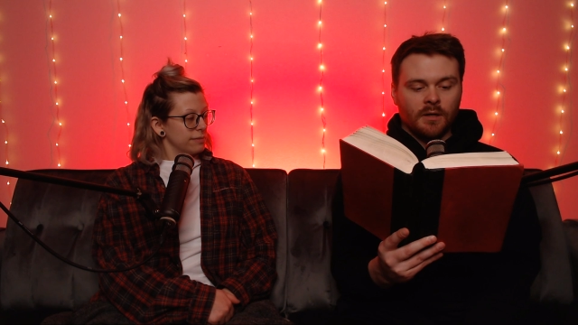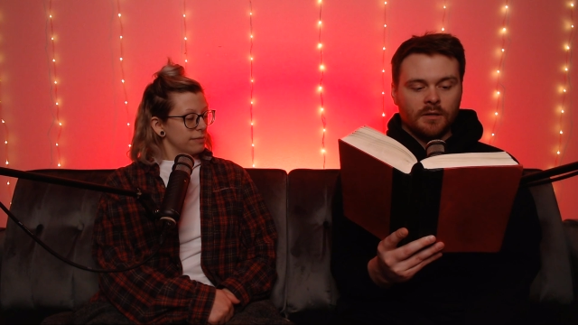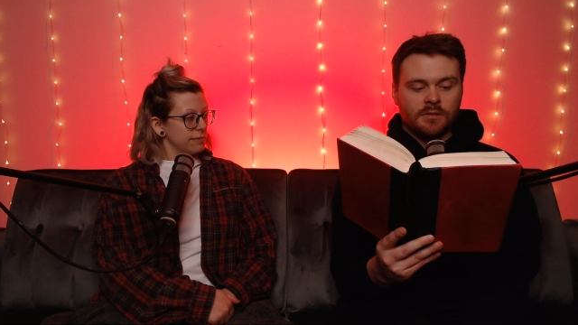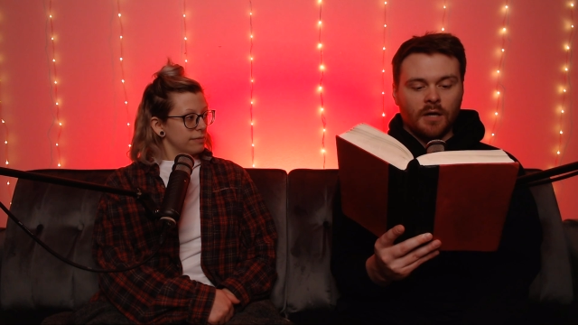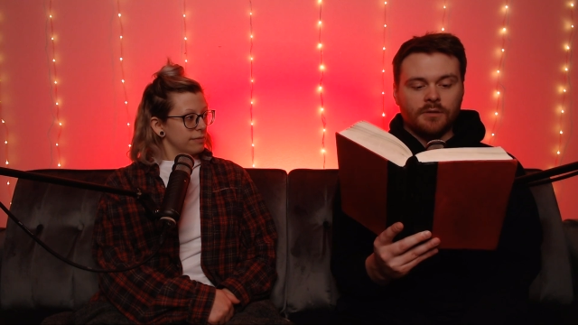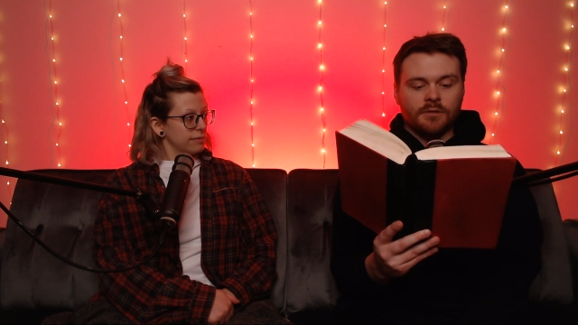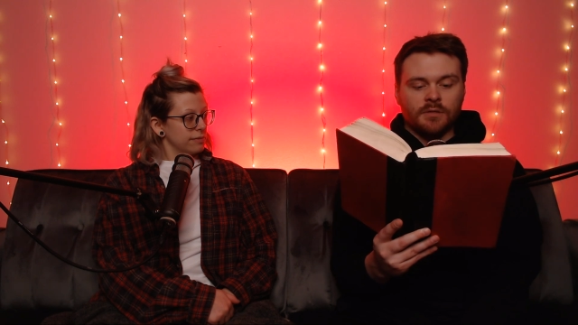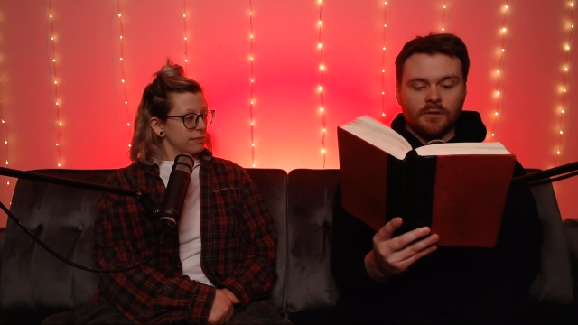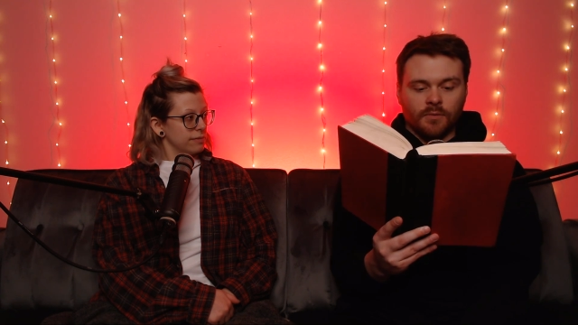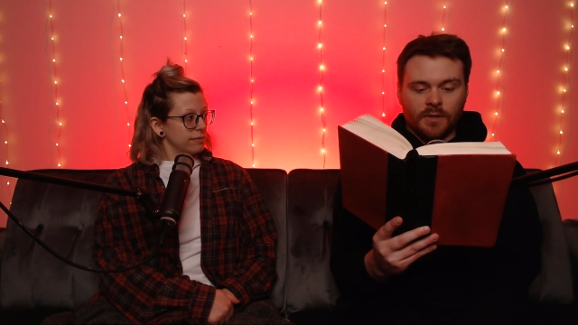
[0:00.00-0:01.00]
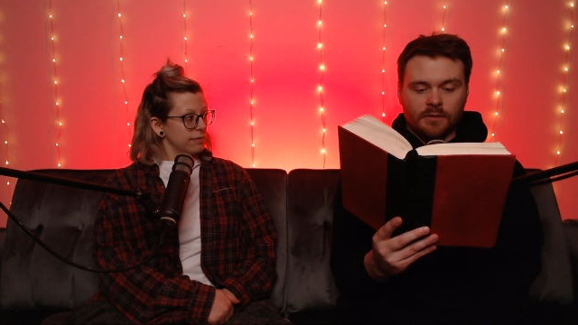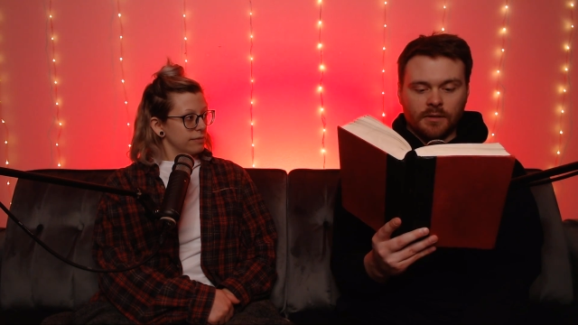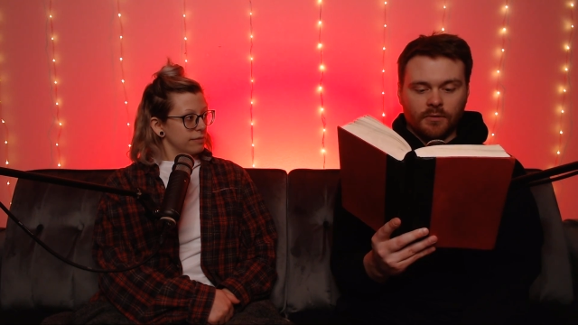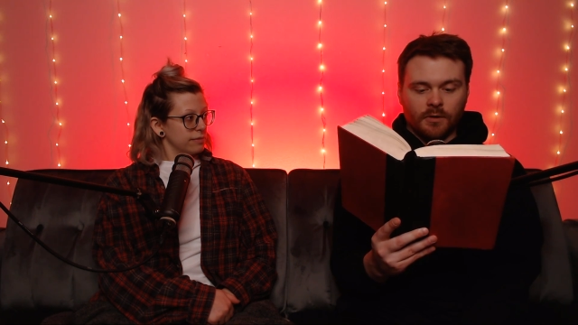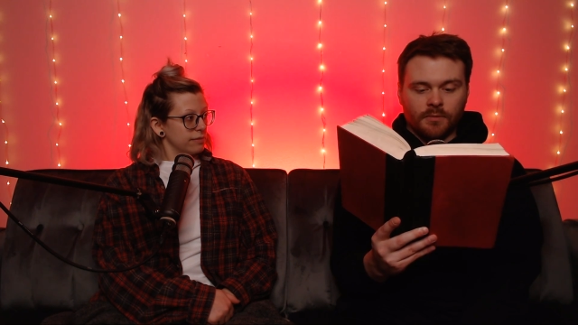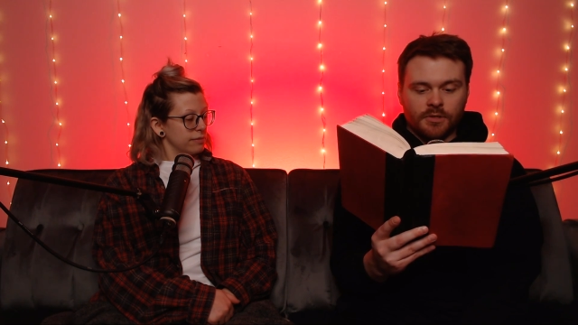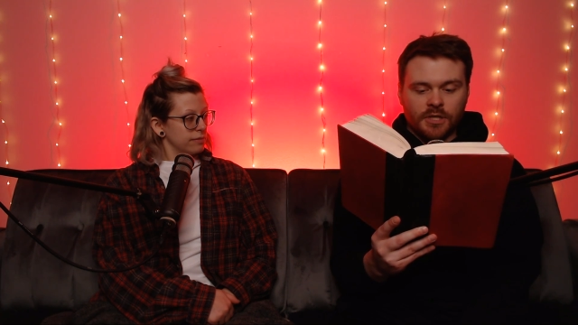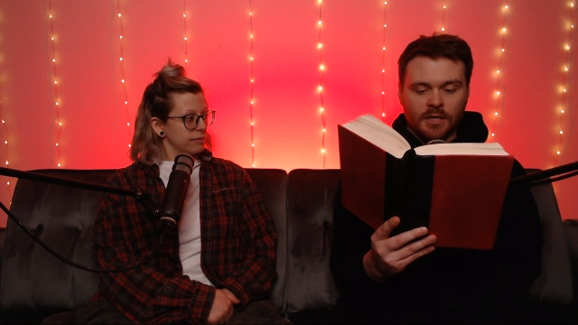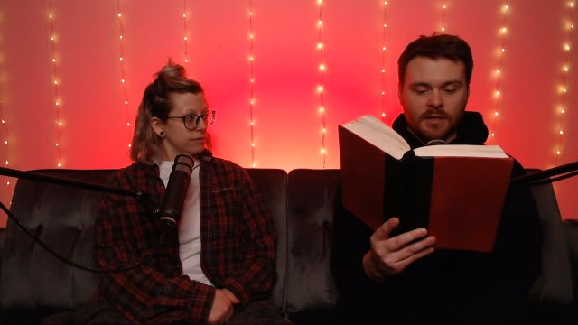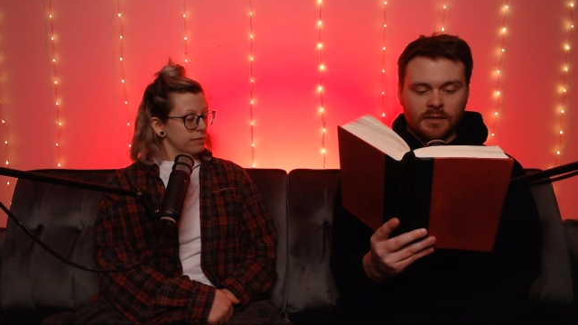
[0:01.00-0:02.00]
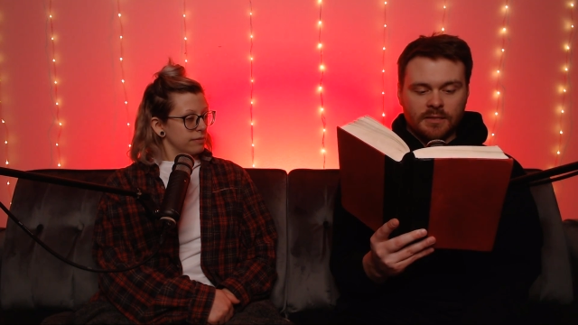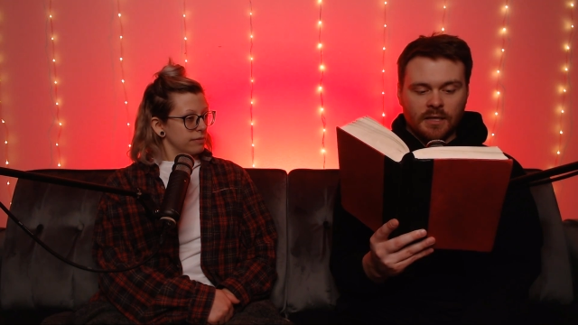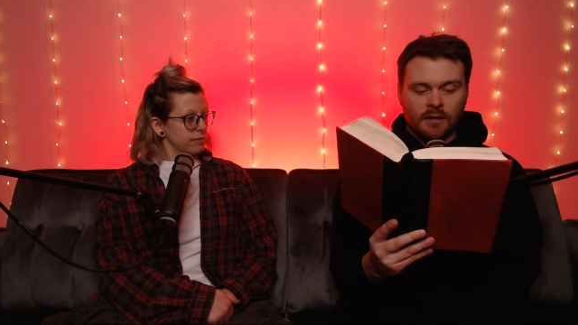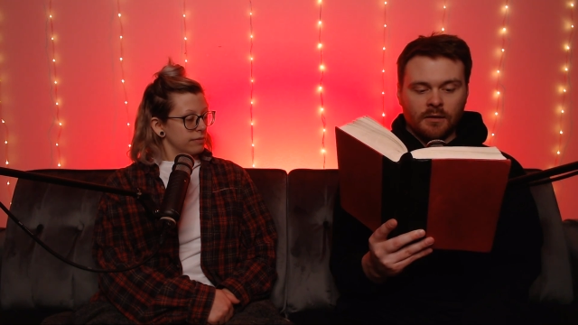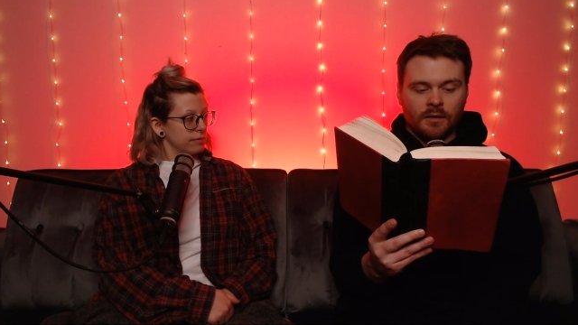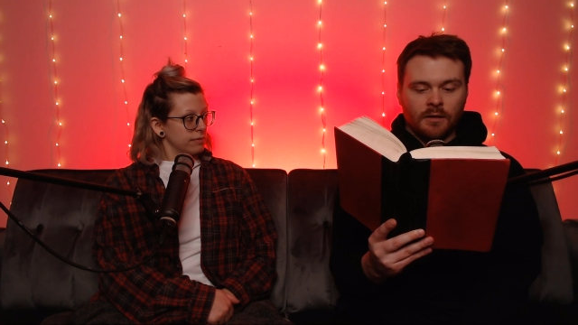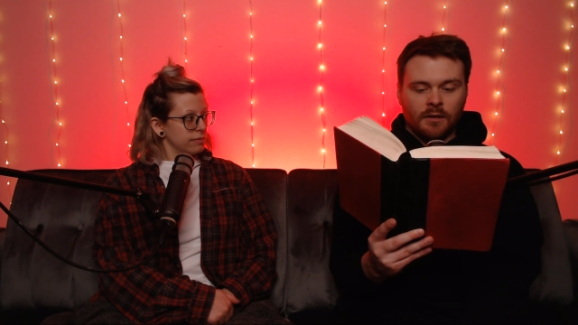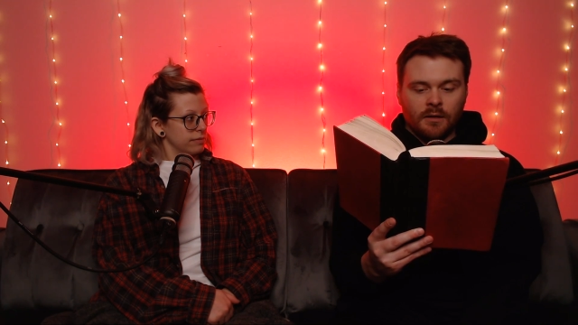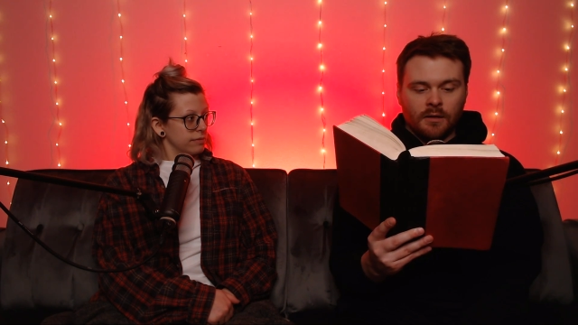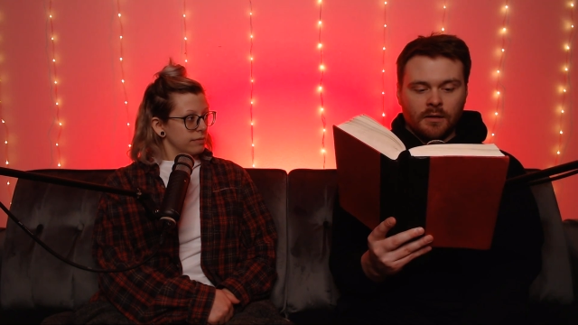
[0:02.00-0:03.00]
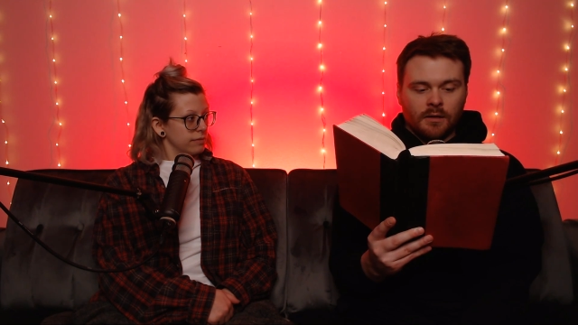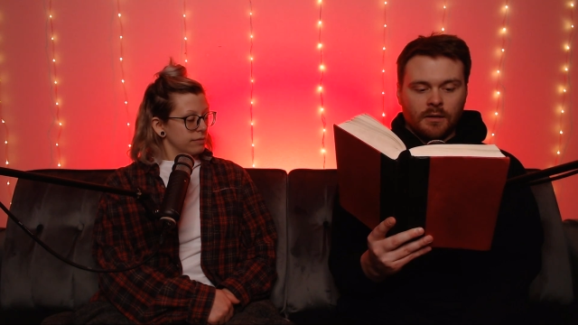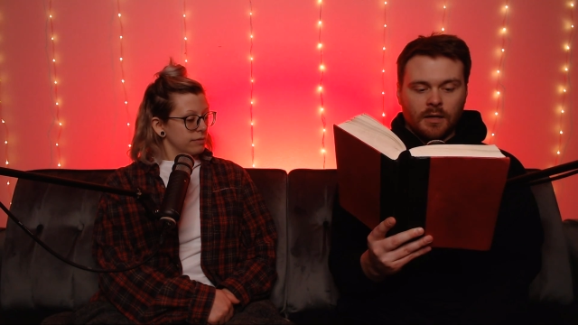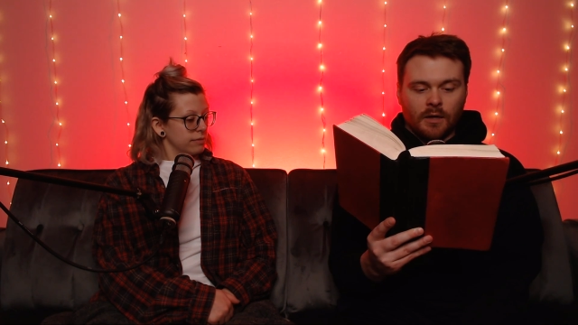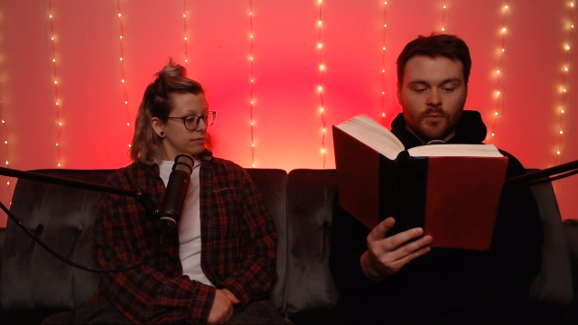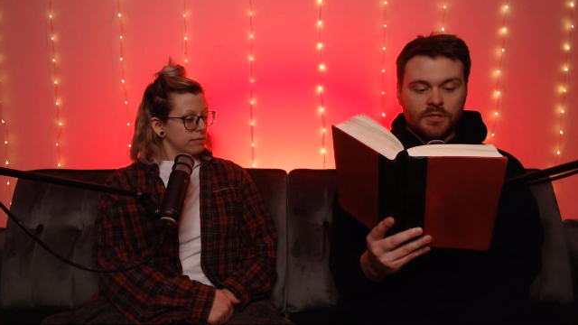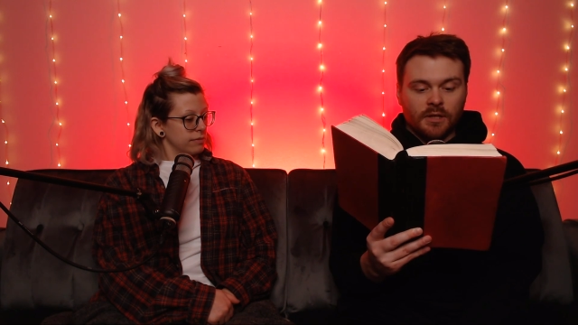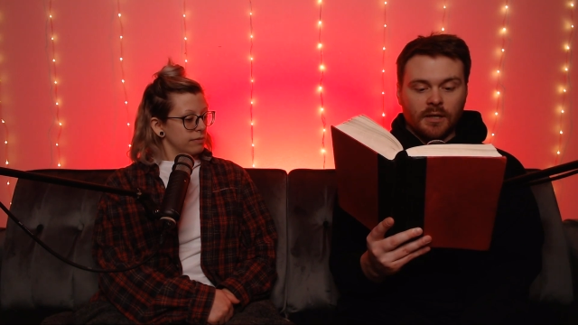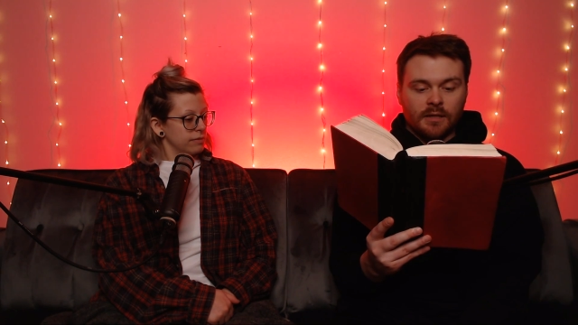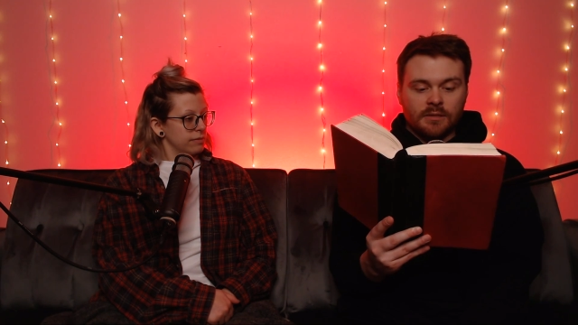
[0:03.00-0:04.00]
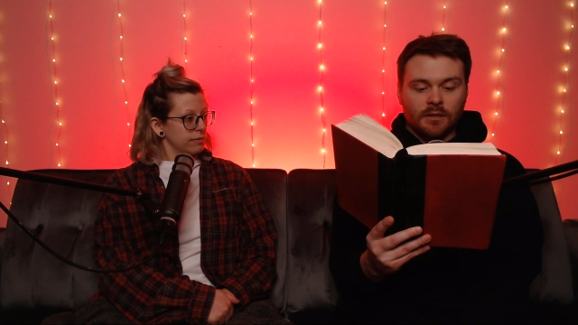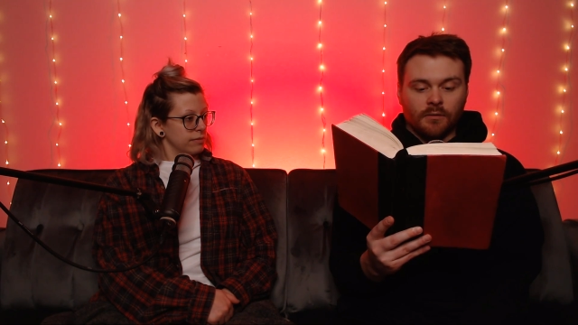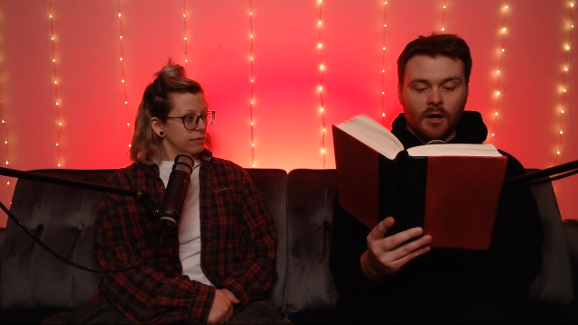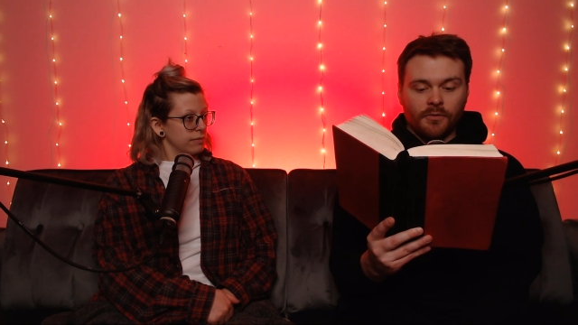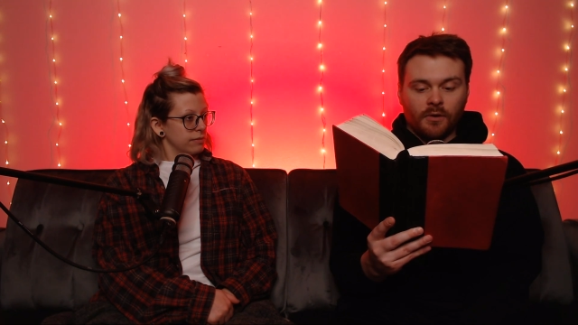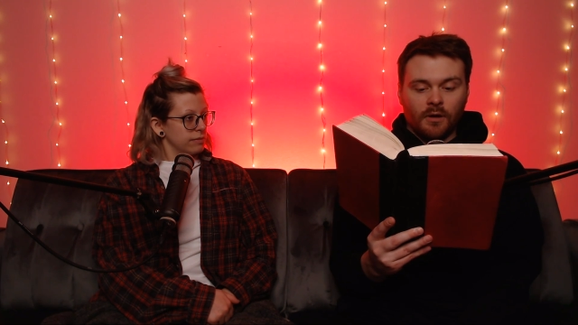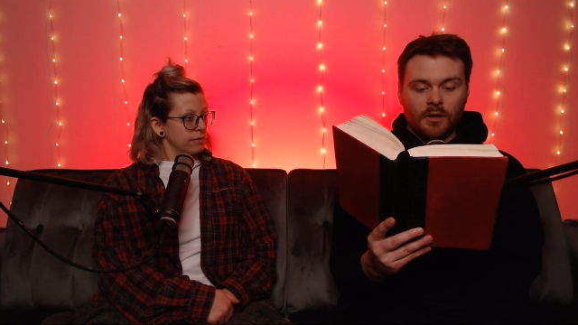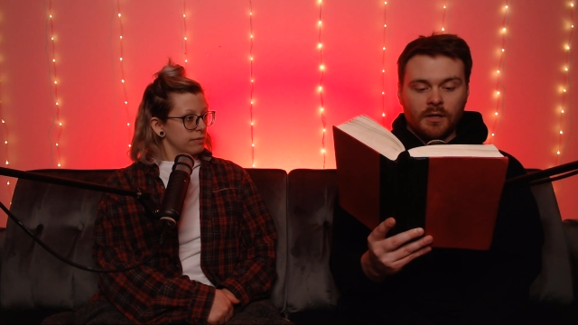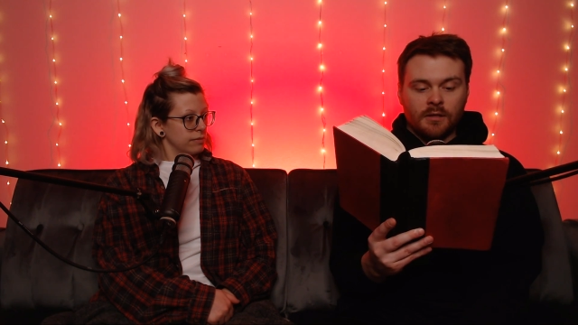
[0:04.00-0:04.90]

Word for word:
Speaker 1: "Daughter to the queen," he grumbled, shaking his head. "I wish that I could tell Hrothgar and